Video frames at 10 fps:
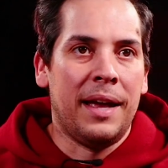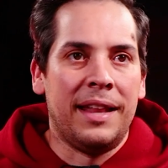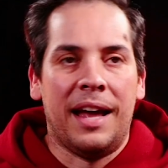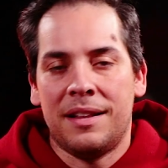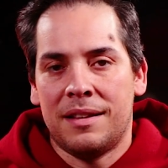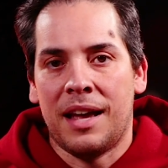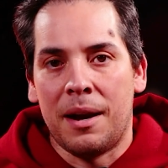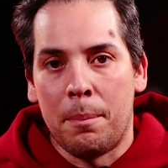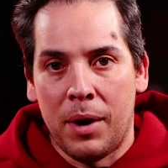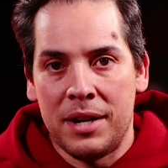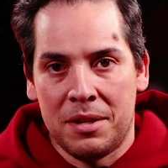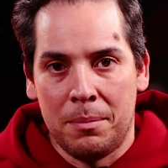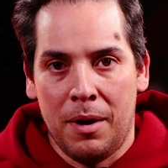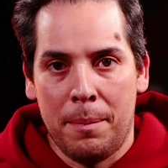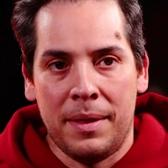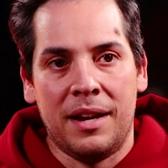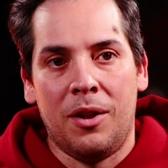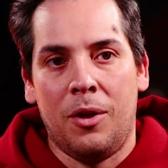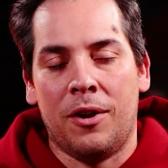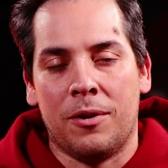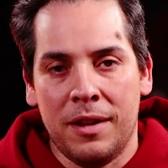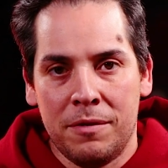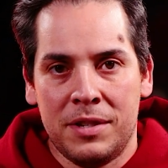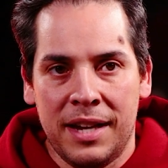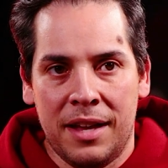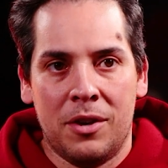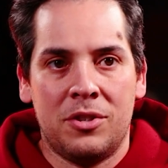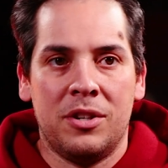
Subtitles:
And that kind of breaks them up, and they no longer live together.